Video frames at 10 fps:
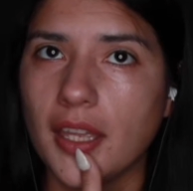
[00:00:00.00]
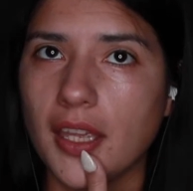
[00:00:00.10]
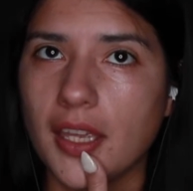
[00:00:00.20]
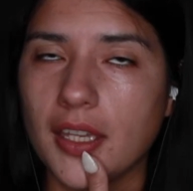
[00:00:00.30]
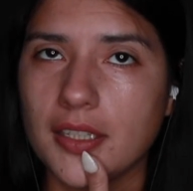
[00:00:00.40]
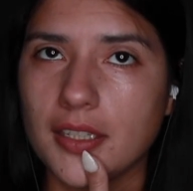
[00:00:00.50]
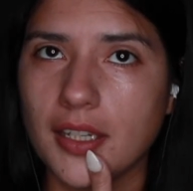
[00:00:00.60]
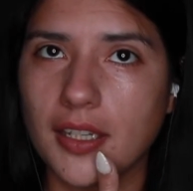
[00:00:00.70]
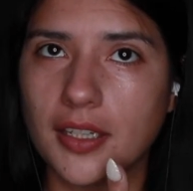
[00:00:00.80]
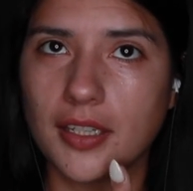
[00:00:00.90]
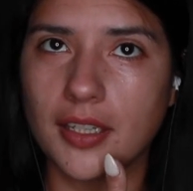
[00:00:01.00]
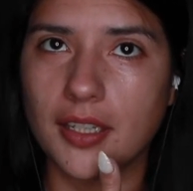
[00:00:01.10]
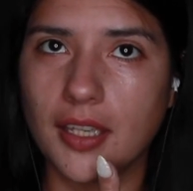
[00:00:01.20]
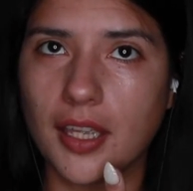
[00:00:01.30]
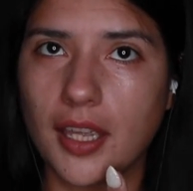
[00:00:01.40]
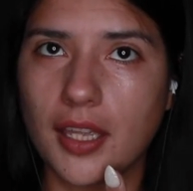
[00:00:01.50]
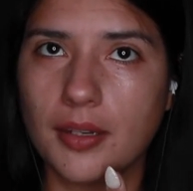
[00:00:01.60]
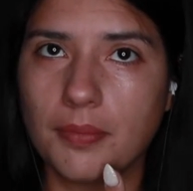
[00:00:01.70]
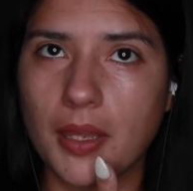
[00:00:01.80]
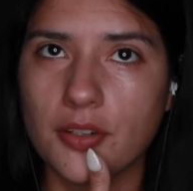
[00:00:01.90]

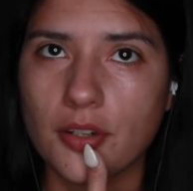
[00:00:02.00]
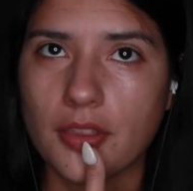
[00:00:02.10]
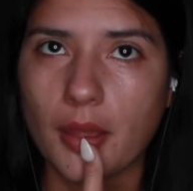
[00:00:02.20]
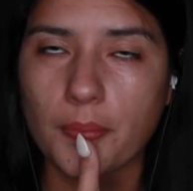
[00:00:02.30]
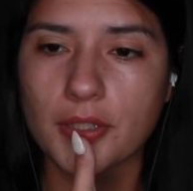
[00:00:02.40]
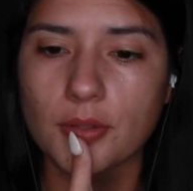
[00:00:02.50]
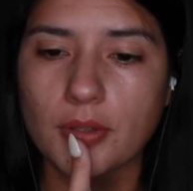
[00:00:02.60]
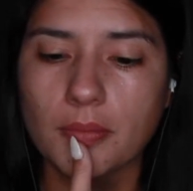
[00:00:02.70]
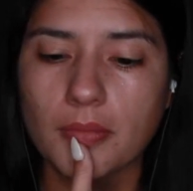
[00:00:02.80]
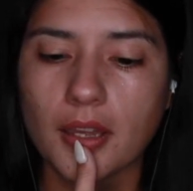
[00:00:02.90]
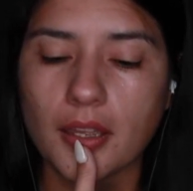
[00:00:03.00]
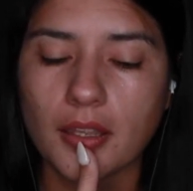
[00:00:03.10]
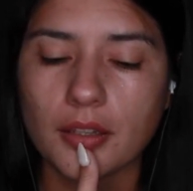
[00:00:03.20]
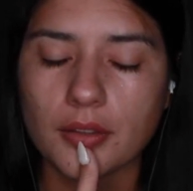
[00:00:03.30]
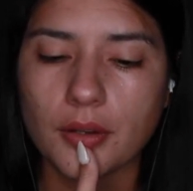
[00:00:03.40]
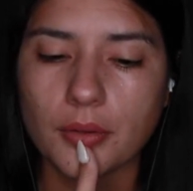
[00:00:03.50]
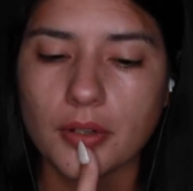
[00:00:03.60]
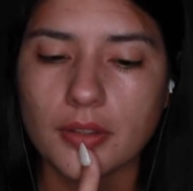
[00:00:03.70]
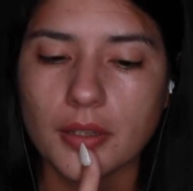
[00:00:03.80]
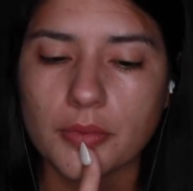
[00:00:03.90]
And measure that between my
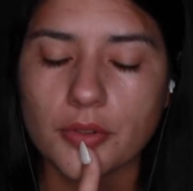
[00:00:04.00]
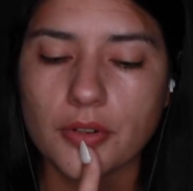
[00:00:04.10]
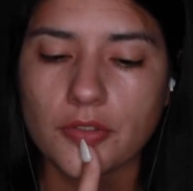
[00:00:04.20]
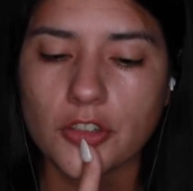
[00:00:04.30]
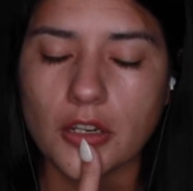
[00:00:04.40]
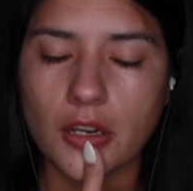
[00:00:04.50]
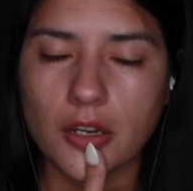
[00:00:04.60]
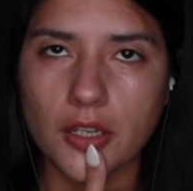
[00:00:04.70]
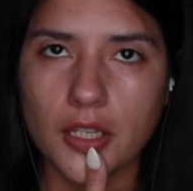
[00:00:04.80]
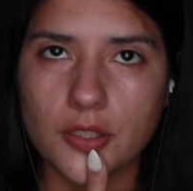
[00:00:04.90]
lower lip sort of chin area